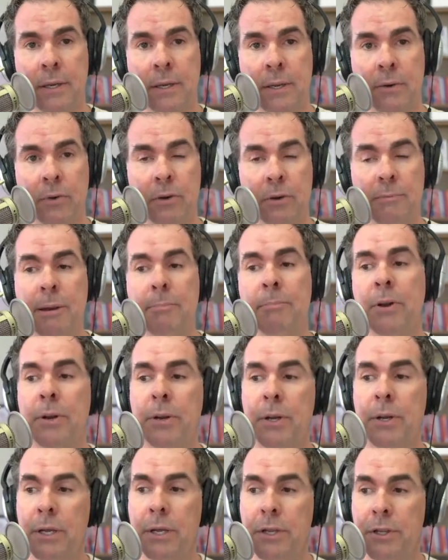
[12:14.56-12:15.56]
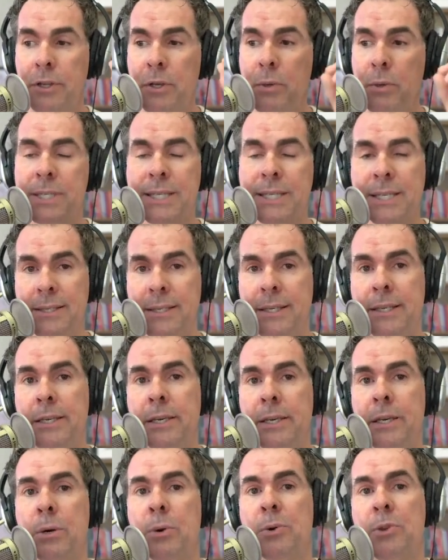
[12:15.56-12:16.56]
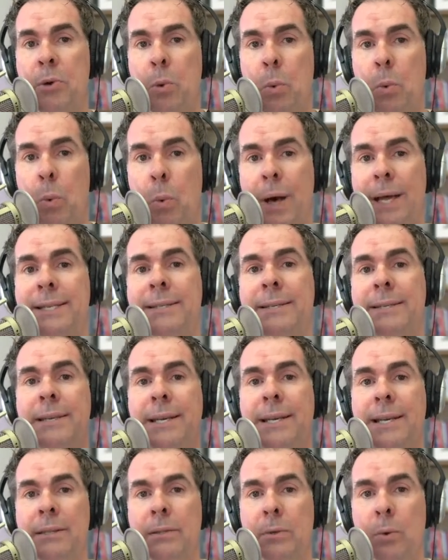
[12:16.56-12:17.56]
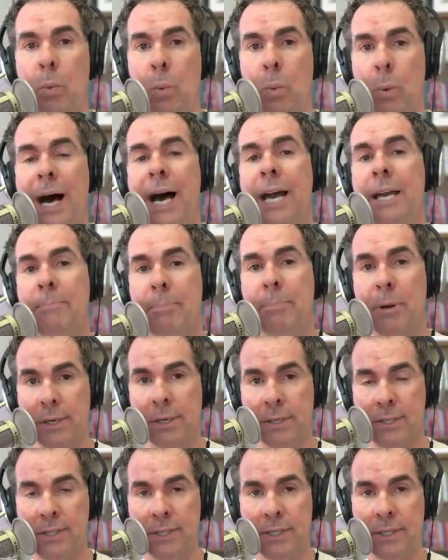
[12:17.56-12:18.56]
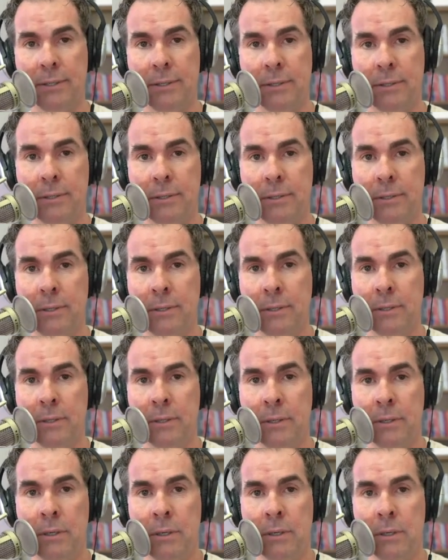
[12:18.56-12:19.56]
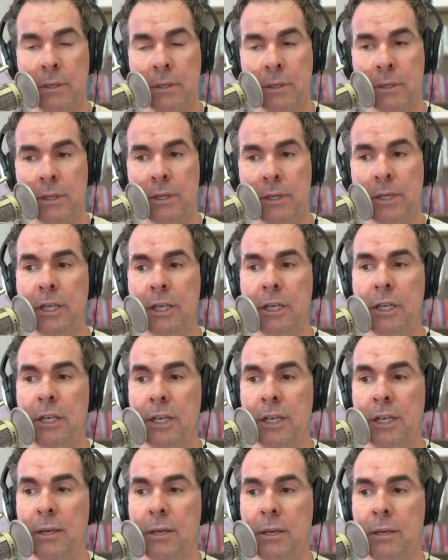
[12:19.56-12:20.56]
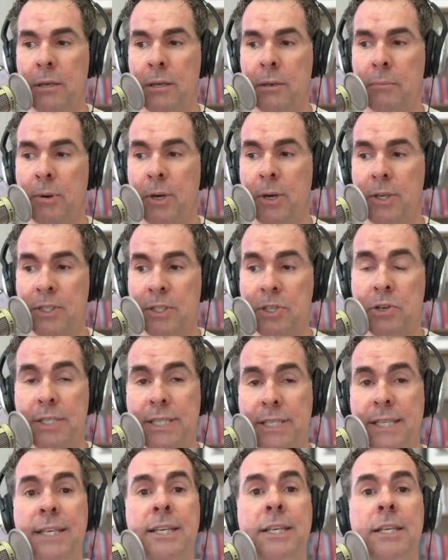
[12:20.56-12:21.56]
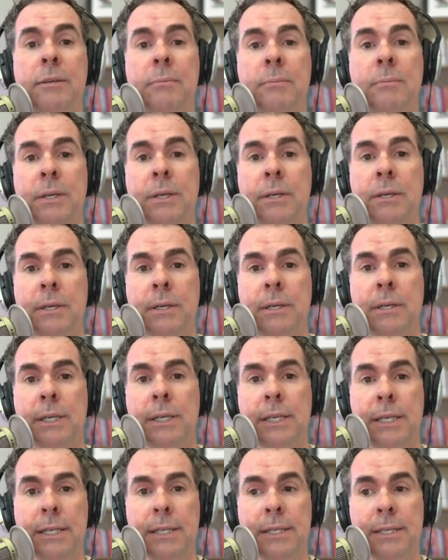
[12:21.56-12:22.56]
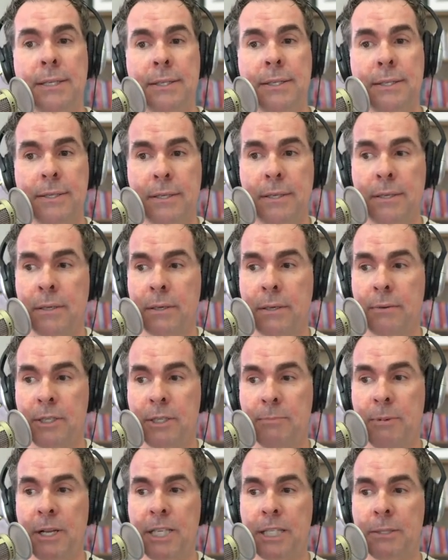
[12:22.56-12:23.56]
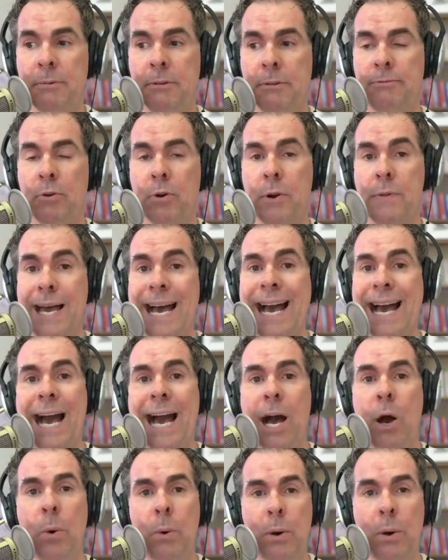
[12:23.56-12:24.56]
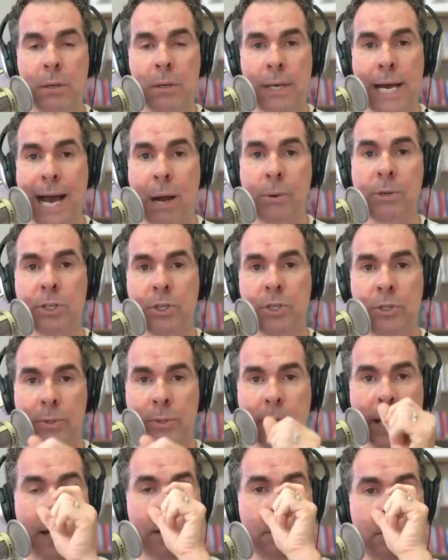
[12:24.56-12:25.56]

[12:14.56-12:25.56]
Remember, you as the CEO are the what and the why person. The person on your team is responsible for the how to do that.